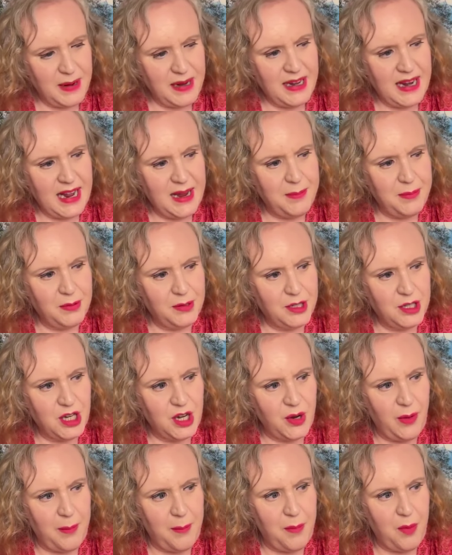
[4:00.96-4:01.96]
being able
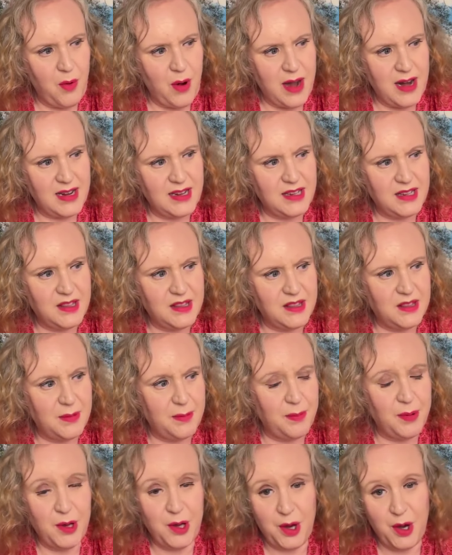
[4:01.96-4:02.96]
to embrace the
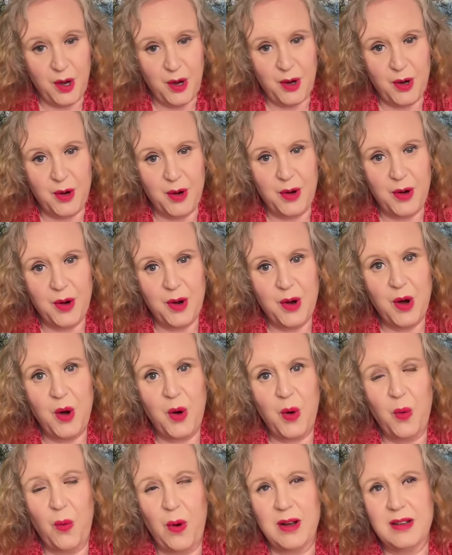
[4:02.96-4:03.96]
pure
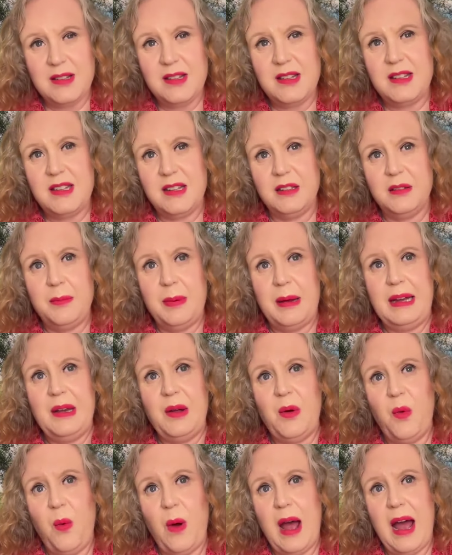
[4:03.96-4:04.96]
while still being
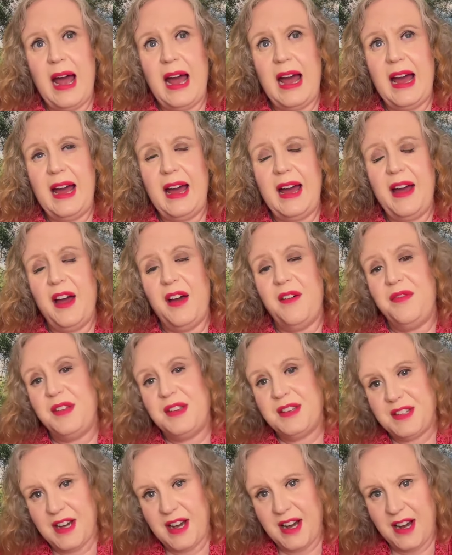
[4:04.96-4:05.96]
aware of
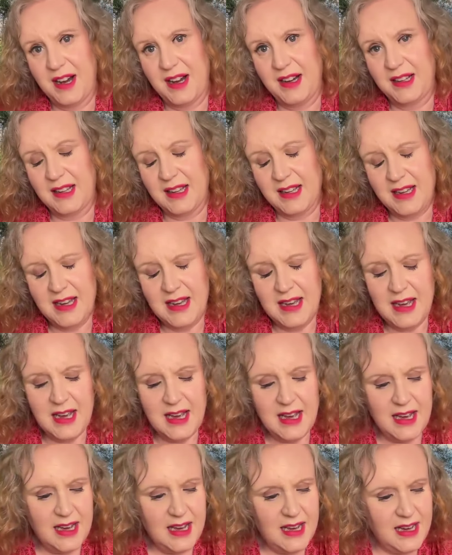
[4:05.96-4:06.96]
the dark.
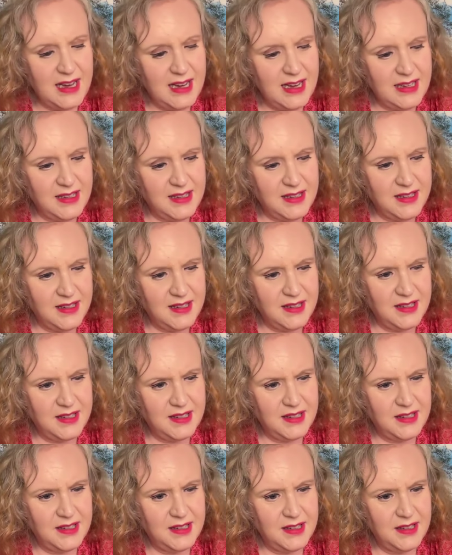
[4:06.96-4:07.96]

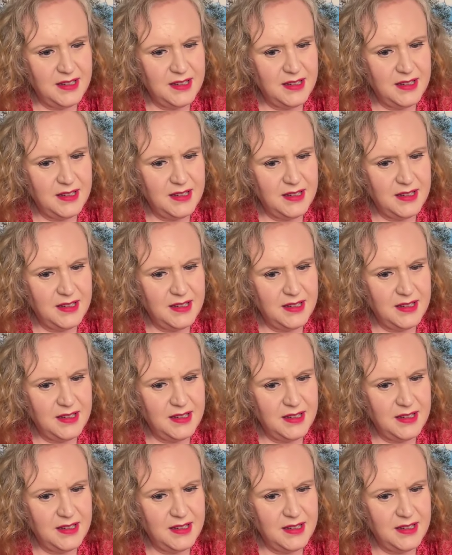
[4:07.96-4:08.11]
It's